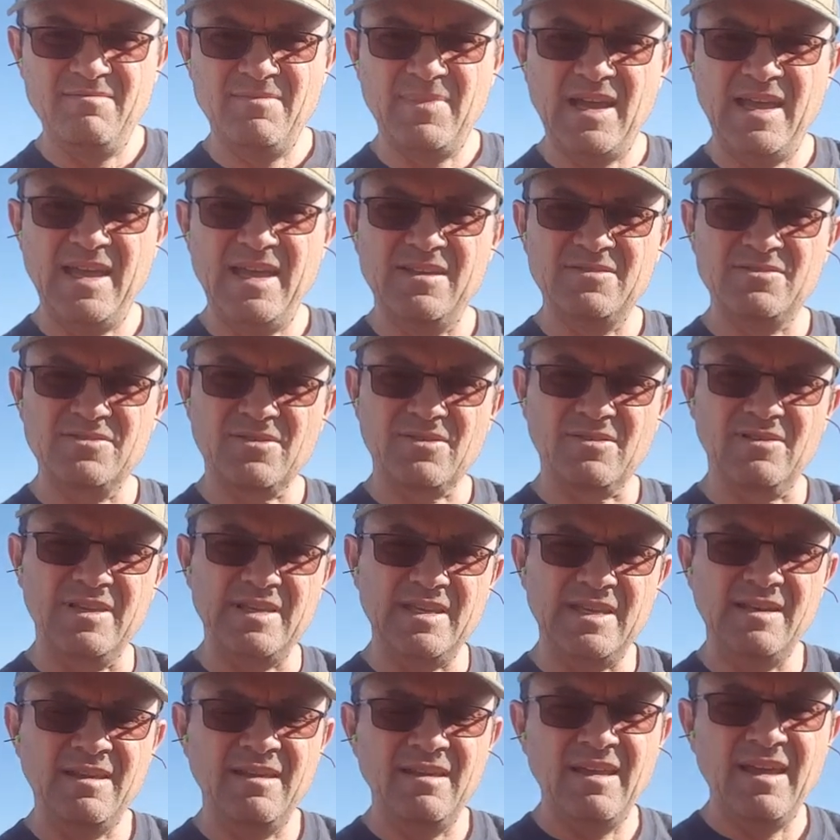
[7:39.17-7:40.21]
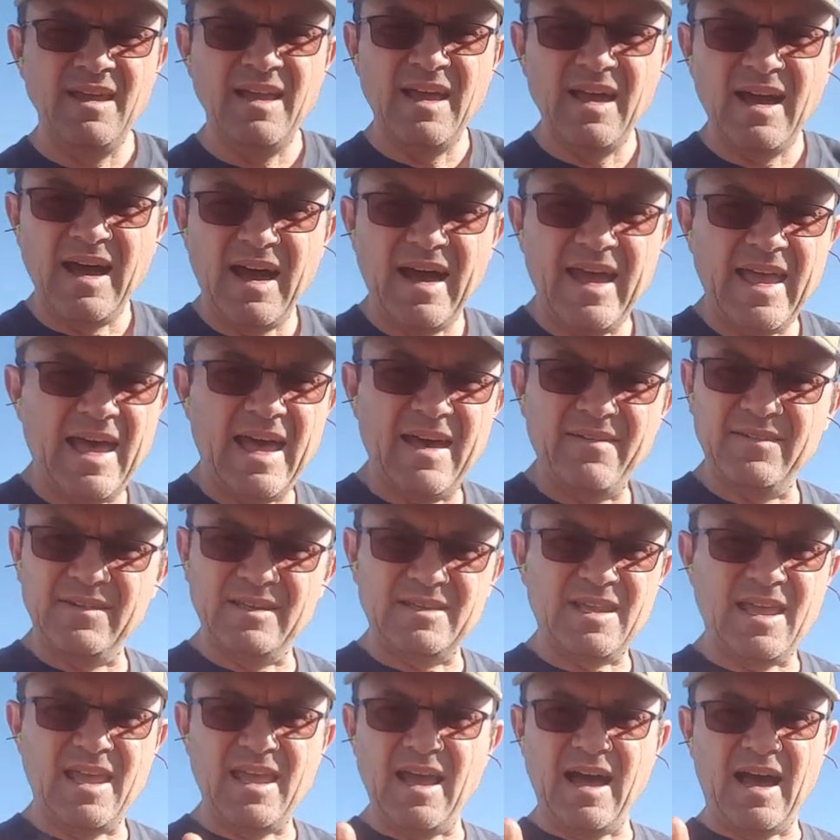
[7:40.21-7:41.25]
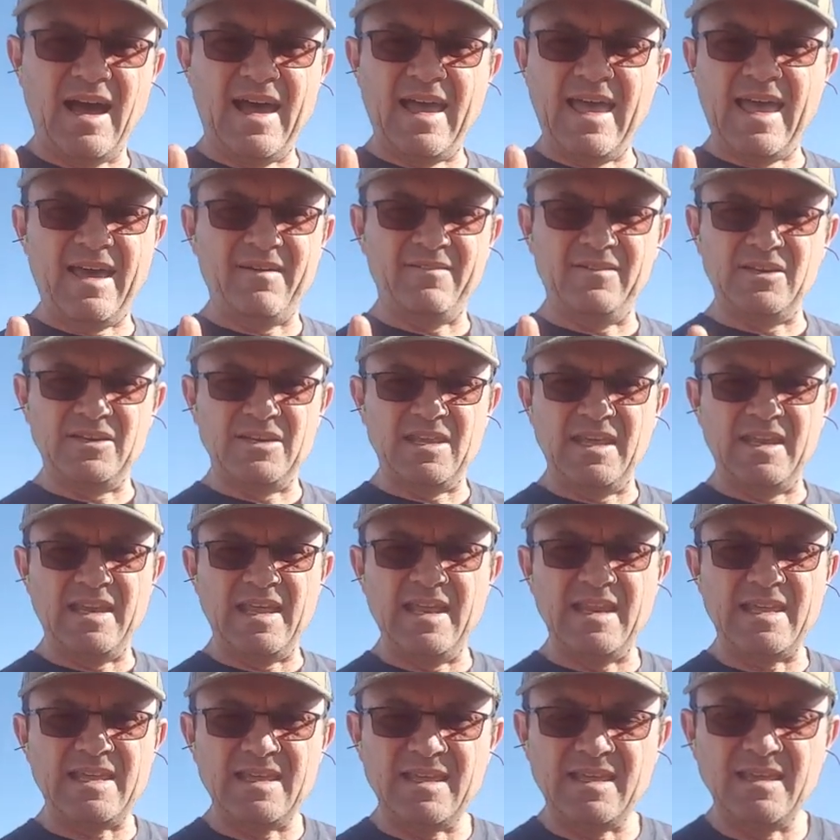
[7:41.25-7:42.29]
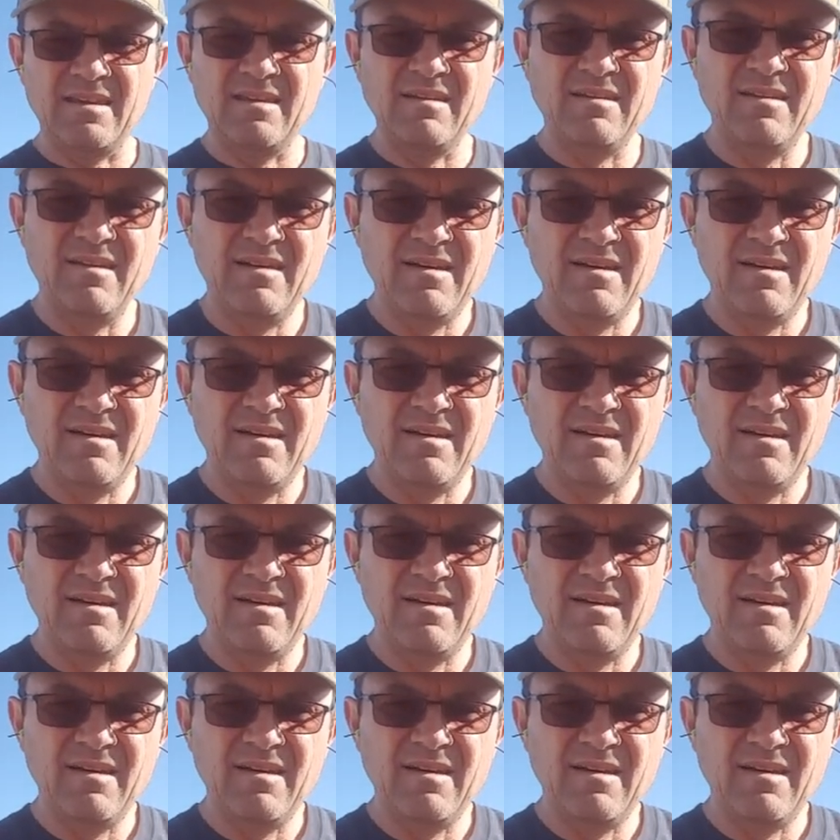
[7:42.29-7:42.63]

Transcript: My hands are clean. I haven't did any